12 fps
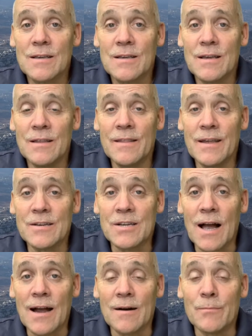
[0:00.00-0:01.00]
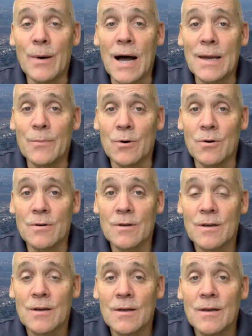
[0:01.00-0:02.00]
in the entire Bible
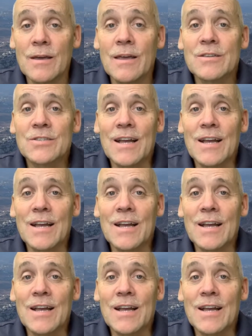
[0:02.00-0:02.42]
is